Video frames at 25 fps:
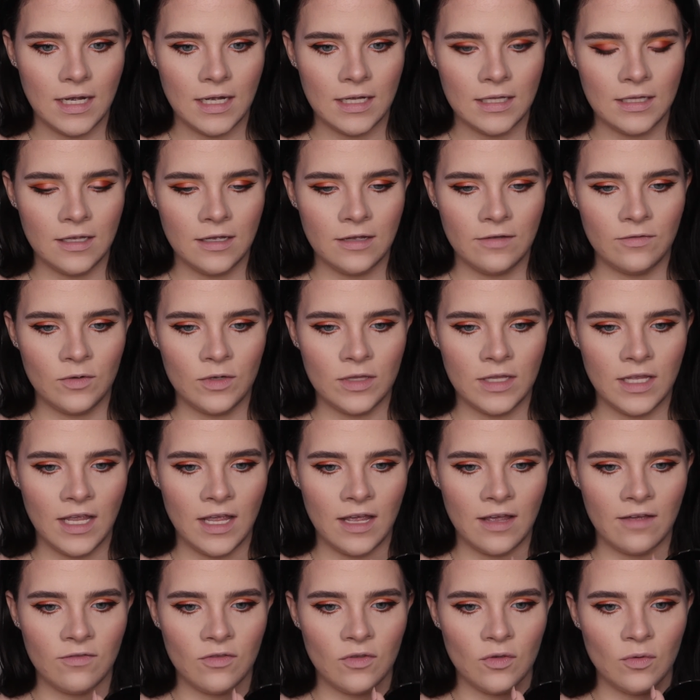I love when they
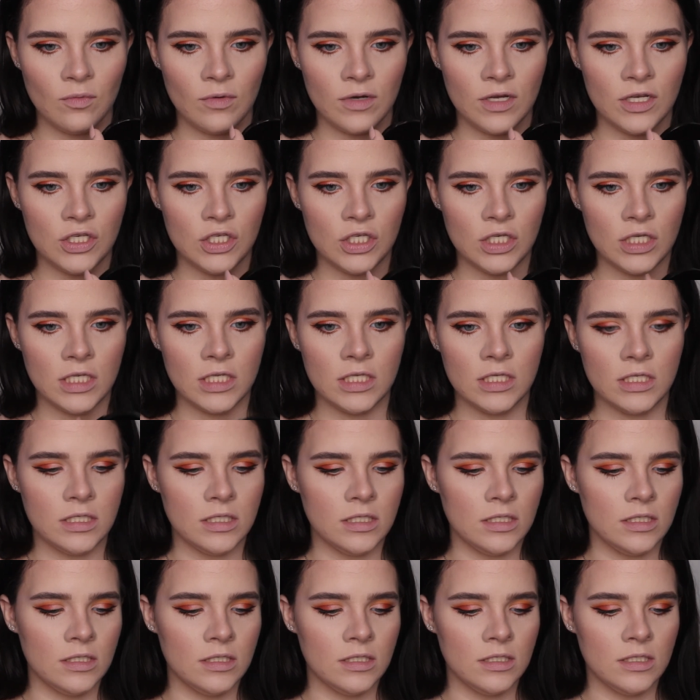have the
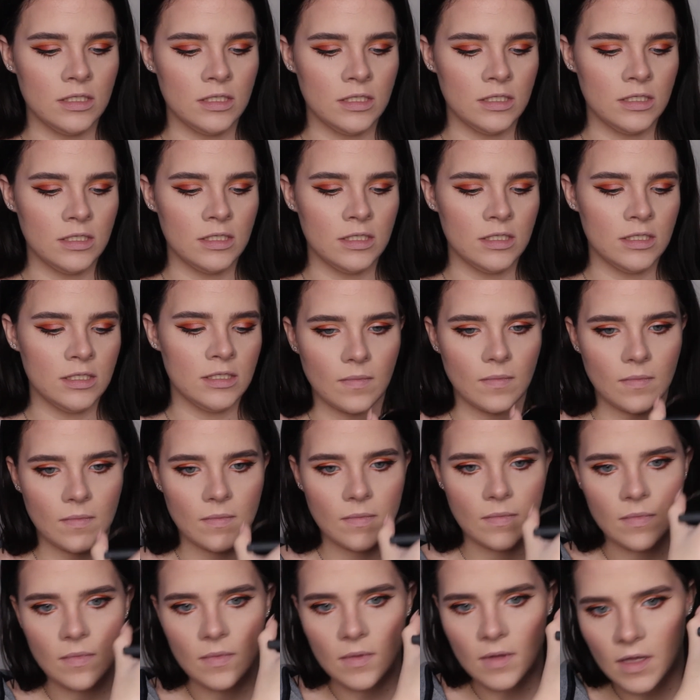ridges.
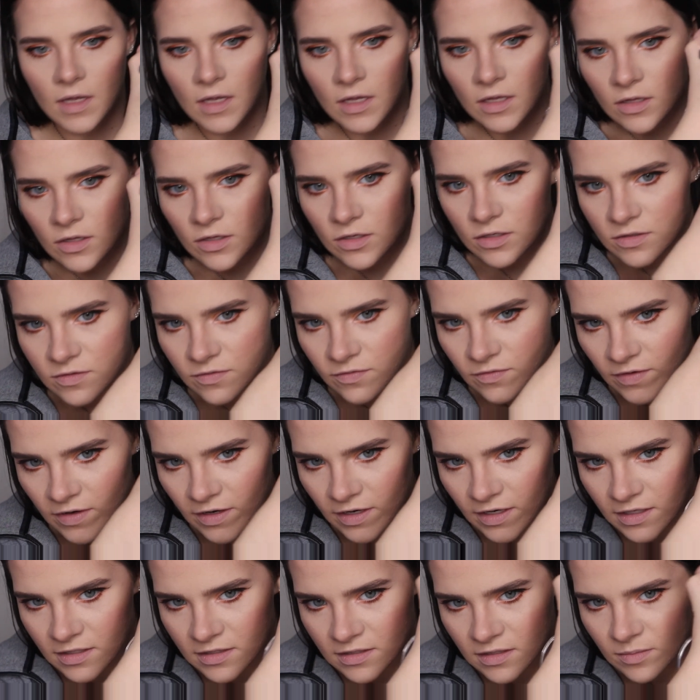It looks
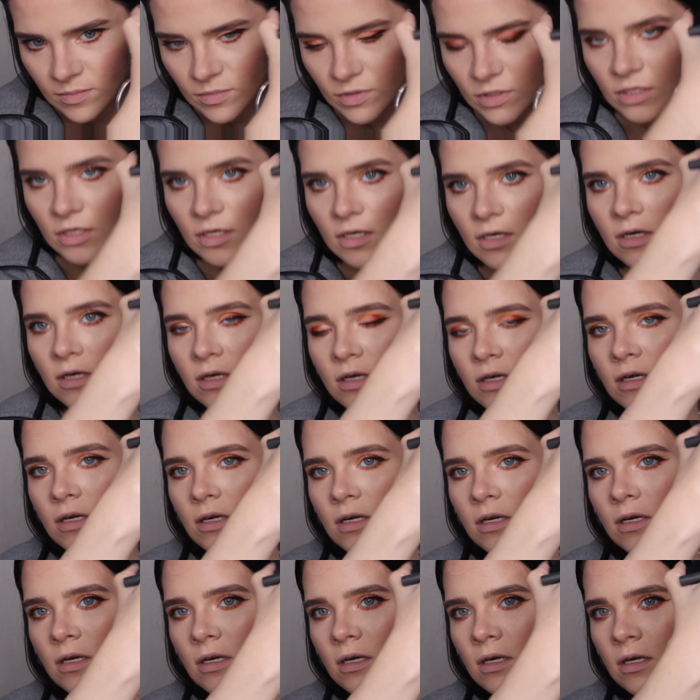very similar
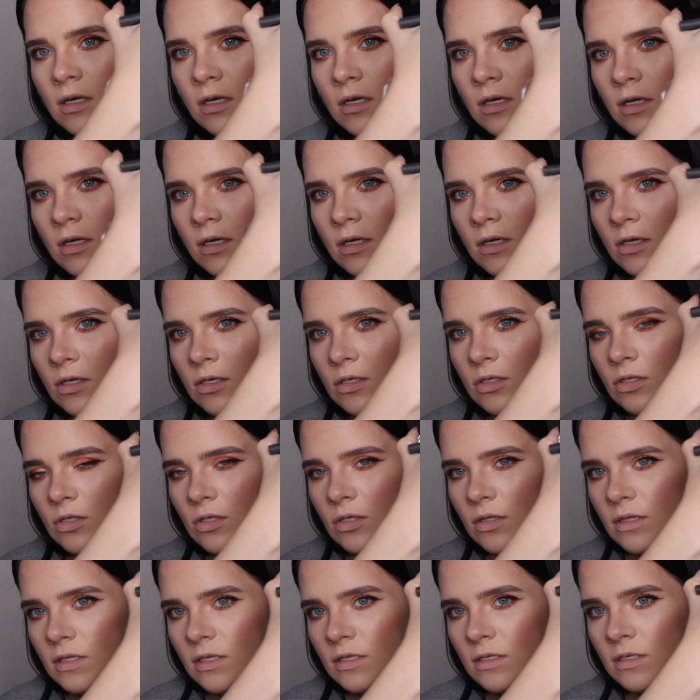
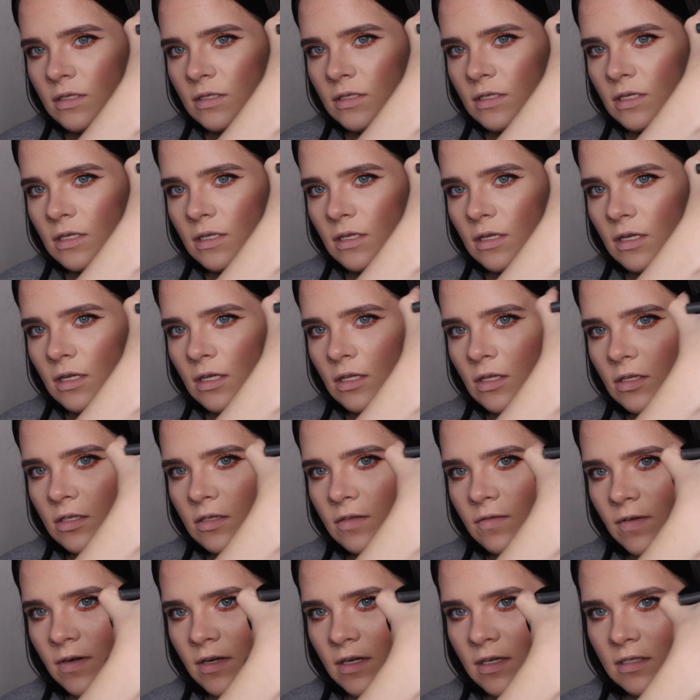to, this is it. It
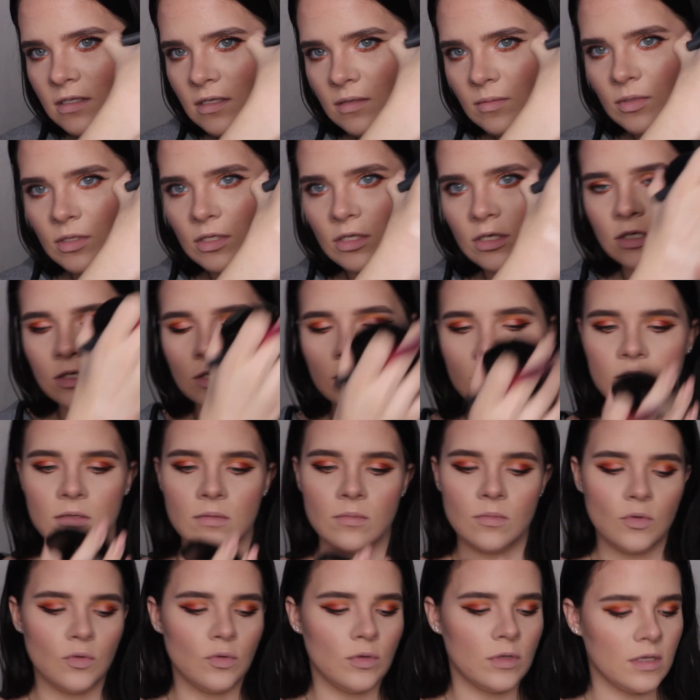looks very similar to the
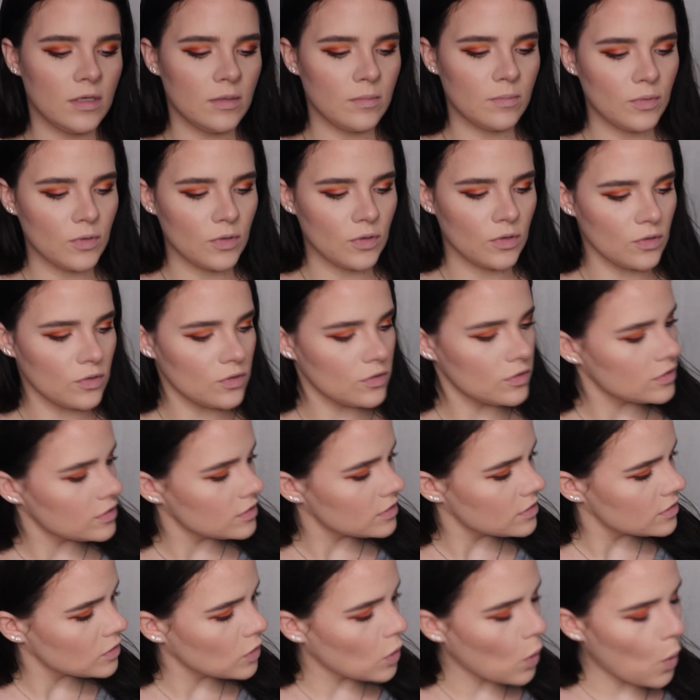Moonlit
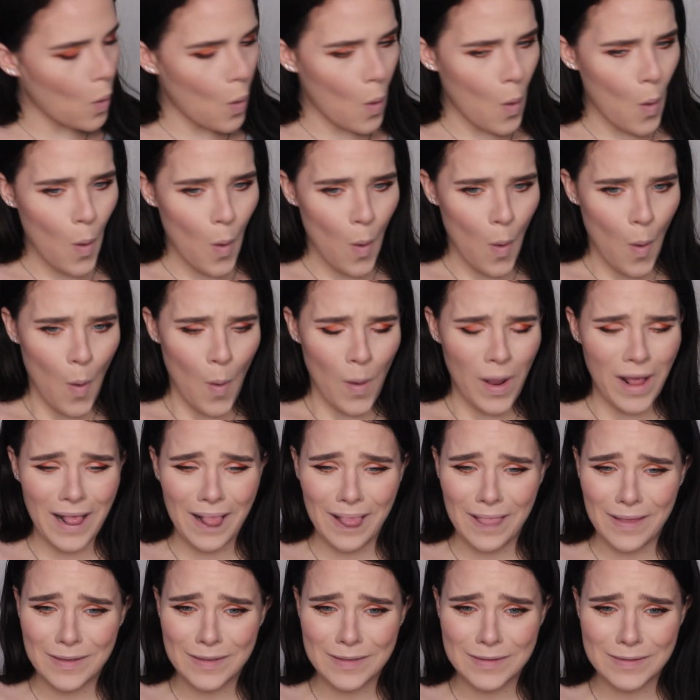Pearls. Oh, it
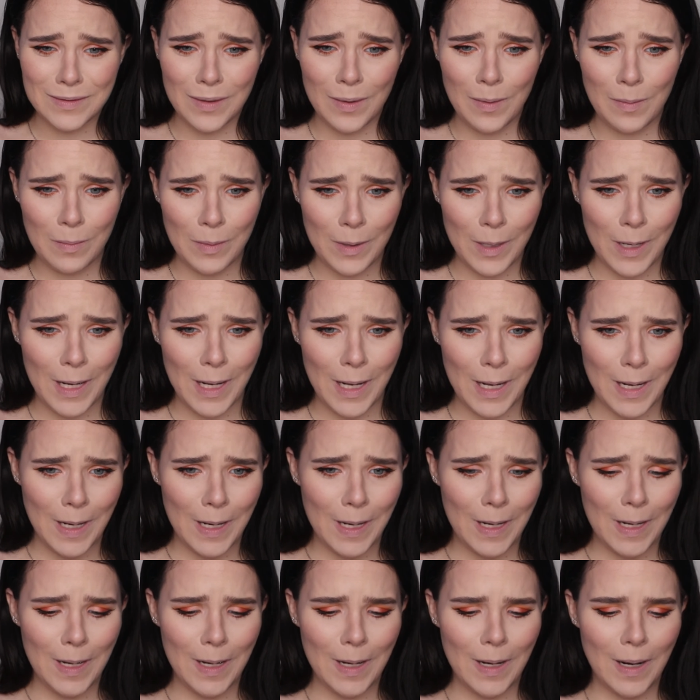looks so pretty.
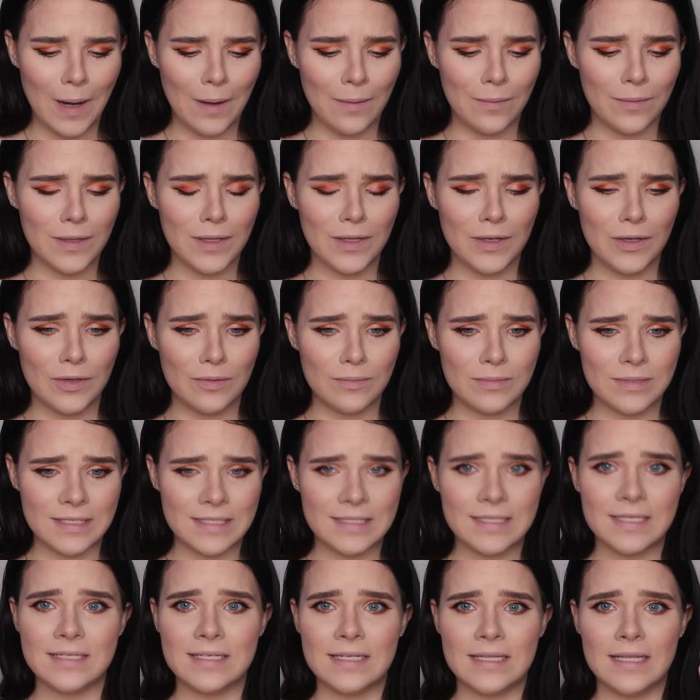I really hope this
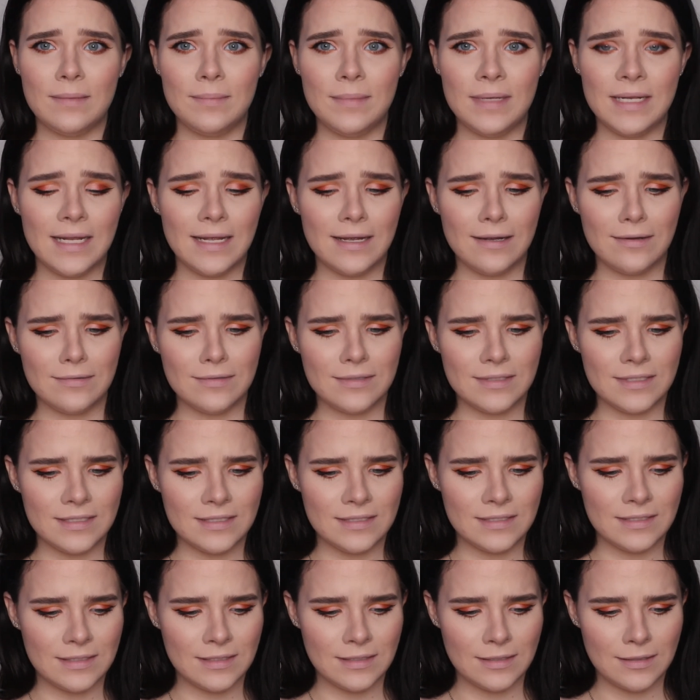doesn't let me down.
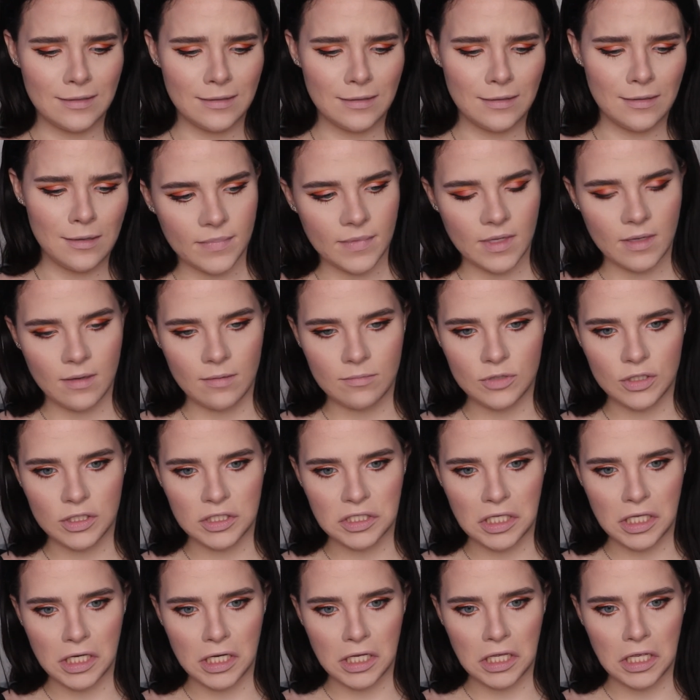I'm
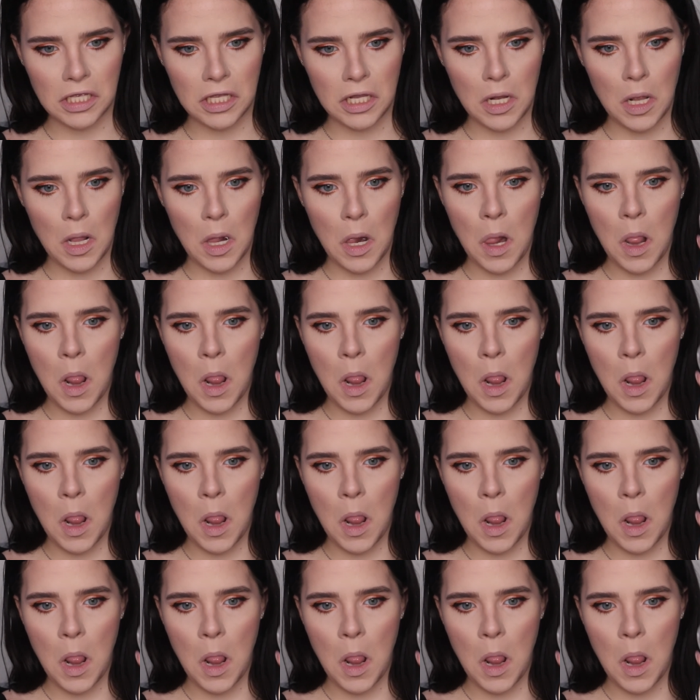just gonna kind of.